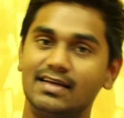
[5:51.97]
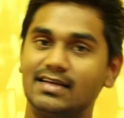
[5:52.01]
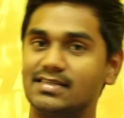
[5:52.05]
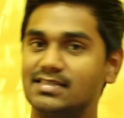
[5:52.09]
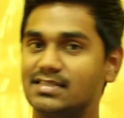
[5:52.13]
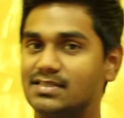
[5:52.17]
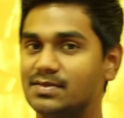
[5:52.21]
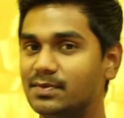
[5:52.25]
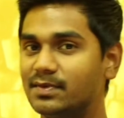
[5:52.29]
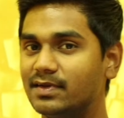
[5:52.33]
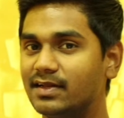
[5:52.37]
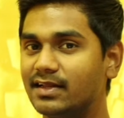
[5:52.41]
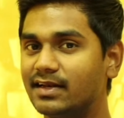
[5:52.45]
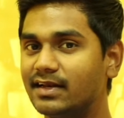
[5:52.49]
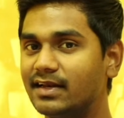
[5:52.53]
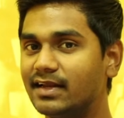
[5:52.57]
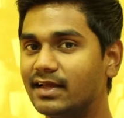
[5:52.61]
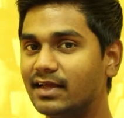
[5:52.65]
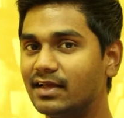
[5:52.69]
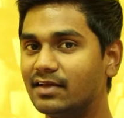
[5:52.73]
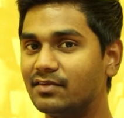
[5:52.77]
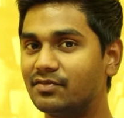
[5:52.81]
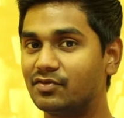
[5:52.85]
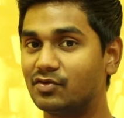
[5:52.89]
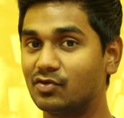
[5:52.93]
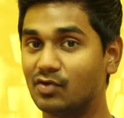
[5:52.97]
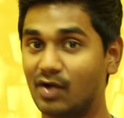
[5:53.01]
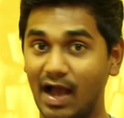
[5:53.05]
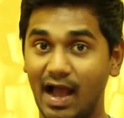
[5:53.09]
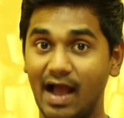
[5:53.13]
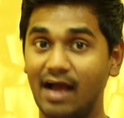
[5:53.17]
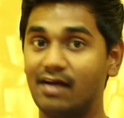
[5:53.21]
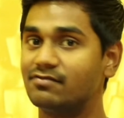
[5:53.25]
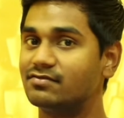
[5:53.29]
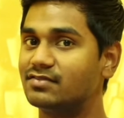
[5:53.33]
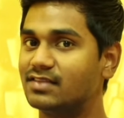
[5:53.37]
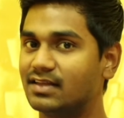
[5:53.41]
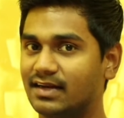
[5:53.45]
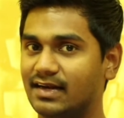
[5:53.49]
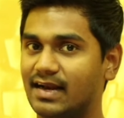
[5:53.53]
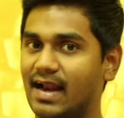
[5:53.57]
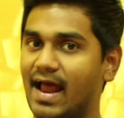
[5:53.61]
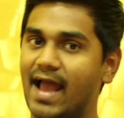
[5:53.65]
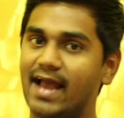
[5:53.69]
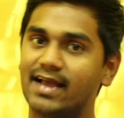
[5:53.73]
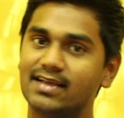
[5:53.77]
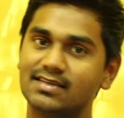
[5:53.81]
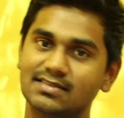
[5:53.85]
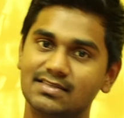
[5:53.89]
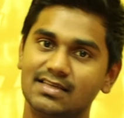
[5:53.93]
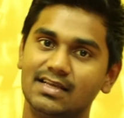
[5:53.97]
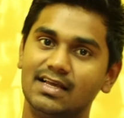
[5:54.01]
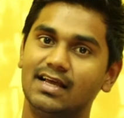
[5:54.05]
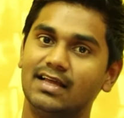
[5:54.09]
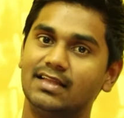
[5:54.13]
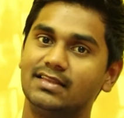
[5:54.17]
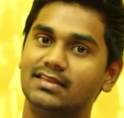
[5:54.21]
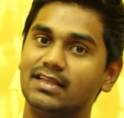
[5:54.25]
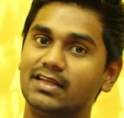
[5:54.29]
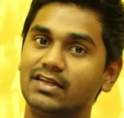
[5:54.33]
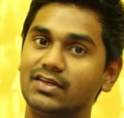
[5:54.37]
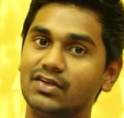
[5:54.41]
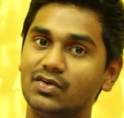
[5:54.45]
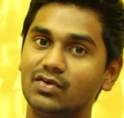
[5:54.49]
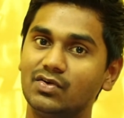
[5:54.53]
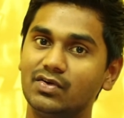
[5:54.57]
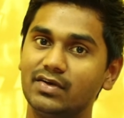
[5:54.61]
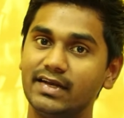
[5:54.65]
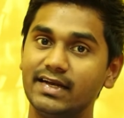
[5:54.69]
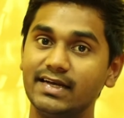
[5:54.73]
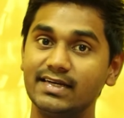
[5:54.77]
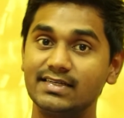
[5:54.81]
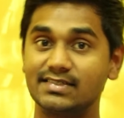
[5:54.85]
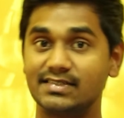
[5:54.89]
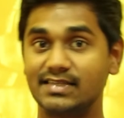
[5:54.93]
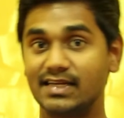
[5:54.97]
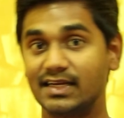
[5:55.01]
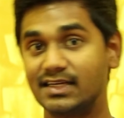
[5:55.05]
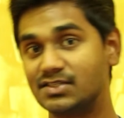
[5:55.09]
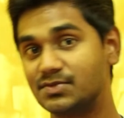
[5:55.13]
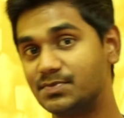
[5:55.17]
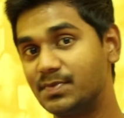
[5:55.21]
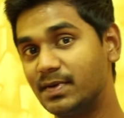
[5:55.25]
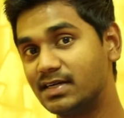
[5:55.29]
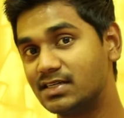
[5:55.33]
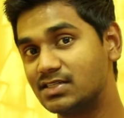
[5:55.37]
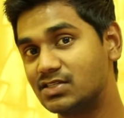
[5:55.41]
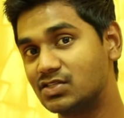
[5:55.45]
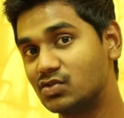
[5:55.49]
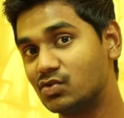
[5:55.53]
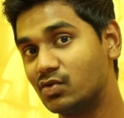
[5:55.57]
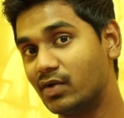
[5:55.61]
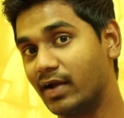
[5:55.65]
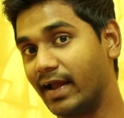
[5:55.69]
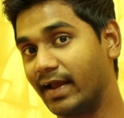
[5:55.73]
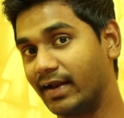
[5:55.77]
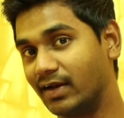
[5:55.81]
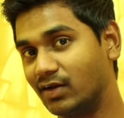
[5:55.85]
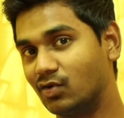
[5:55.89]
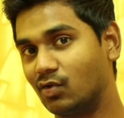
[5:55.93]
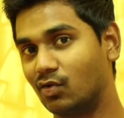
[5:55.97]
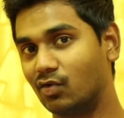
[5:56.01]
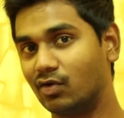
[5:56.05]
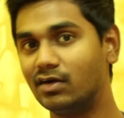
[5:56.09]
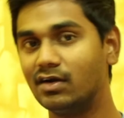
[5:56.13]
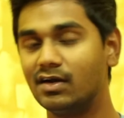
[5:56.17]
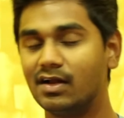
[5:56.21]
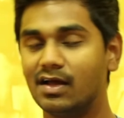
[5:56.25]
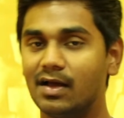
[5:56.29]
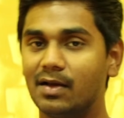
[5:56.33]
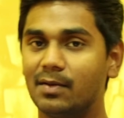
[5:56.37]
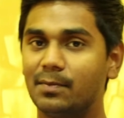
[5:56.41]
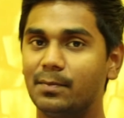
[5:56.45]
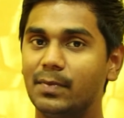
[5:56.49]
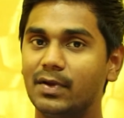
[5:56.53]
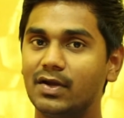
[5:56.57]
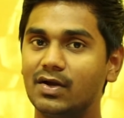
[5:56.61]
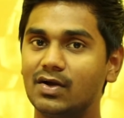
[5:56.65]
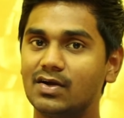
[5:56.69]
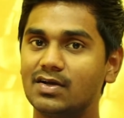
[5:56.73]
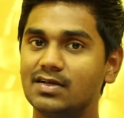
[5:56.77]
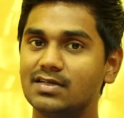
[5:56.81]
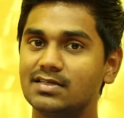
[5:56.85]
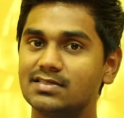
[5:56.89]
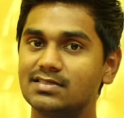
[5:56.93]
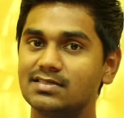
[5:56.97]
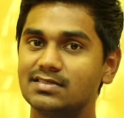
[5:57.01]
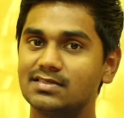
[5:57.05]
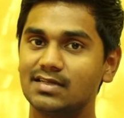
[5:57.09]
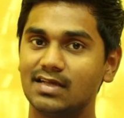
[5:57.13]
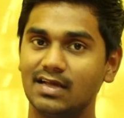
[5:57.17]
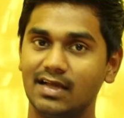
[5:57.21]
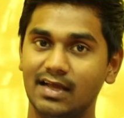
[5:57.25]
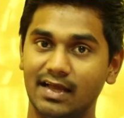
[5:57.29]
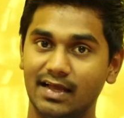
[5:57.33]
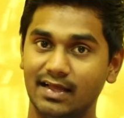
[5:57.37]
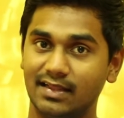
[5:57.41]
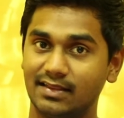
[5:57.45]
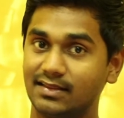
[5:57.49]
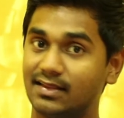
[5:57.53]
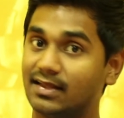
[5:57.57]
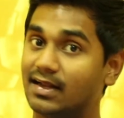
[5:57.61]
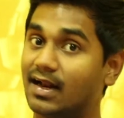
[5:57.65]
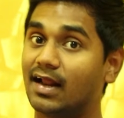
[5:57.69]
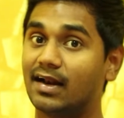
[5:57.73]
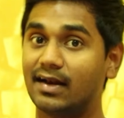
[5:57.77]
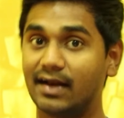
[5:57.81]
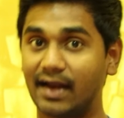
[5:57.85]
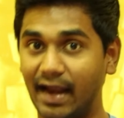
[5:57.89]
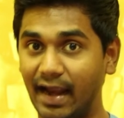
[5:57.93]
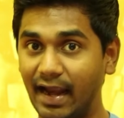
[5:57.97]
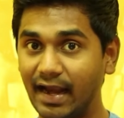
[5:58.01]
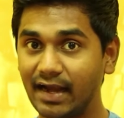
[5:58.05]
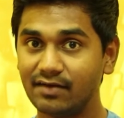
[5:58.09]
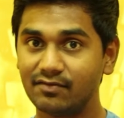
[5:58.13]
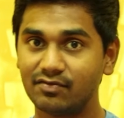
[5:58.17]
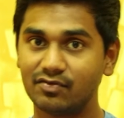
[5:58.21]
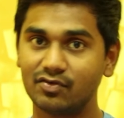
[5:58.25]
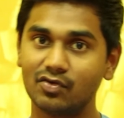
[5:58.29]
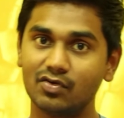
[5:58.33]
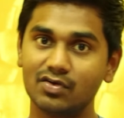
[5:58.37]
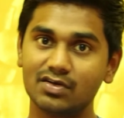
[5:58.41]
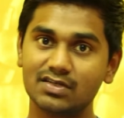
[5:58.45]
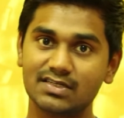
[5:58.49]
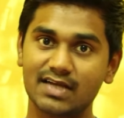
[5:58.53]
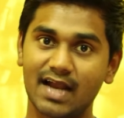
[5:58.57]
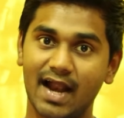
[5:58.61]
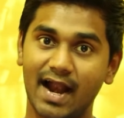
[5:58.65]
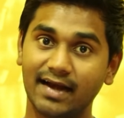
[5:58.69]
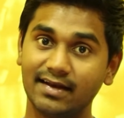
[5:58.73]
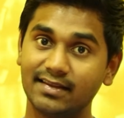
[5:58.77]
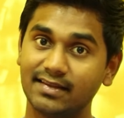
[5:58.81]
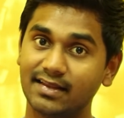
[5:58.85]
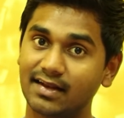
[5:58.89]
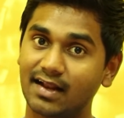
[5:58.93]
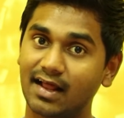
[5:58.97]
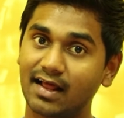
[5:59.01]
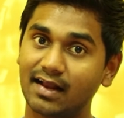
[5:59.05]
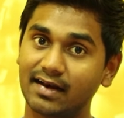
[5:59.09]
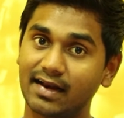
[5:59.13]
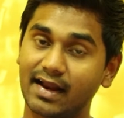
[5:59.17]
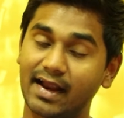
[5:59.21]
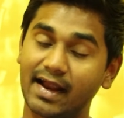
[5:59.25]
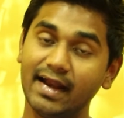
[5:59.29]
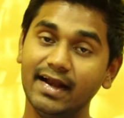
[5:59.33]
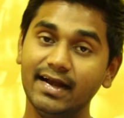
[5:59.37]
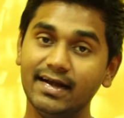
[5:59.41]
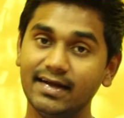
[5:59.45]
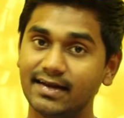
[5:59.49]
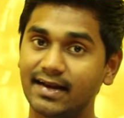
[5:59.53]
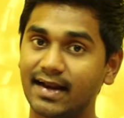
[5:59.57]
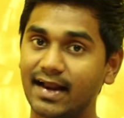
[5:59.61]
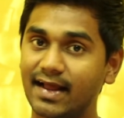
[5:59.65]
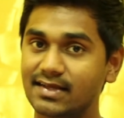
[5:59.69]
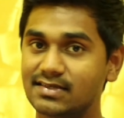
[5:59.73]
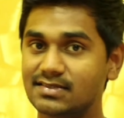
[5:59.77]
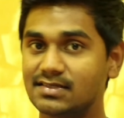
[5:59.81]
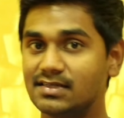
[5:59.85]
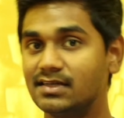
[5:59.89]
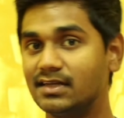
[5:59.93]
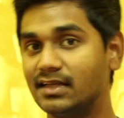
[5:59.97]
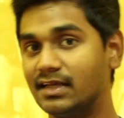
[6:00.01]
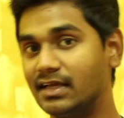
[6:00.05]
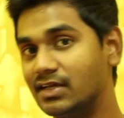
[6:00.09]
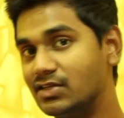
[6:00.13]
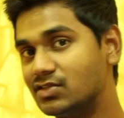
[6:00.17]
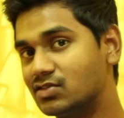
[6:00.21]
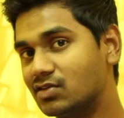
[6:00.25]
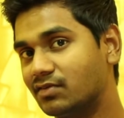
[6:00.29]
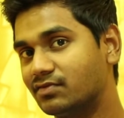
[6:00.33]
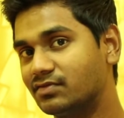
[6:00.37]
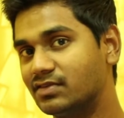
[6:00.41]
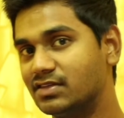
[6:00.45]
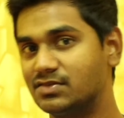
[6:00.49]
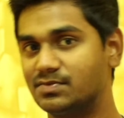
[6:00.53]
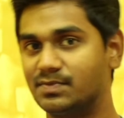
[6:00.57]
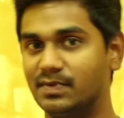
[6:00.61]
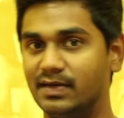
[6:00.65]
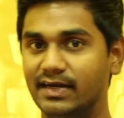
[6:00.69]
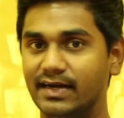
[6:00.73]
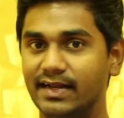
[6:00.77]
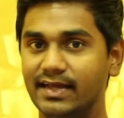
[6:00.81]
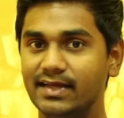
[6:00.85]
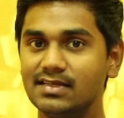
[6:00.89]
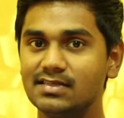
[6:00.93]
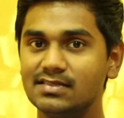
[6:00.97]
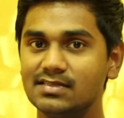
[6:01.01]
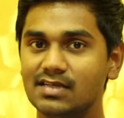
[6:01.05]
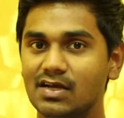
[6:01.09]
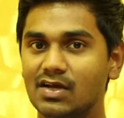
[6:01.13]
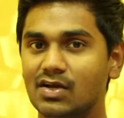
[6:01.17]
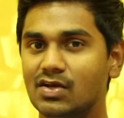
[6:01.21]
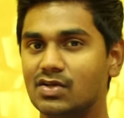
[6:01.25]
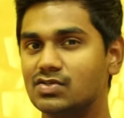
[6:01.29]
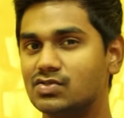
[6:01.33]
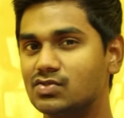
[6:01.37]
Similarly, if you have the racks, then you need 6 bits to encode because there are 8 floors and there are 8 racks in each of these buildings.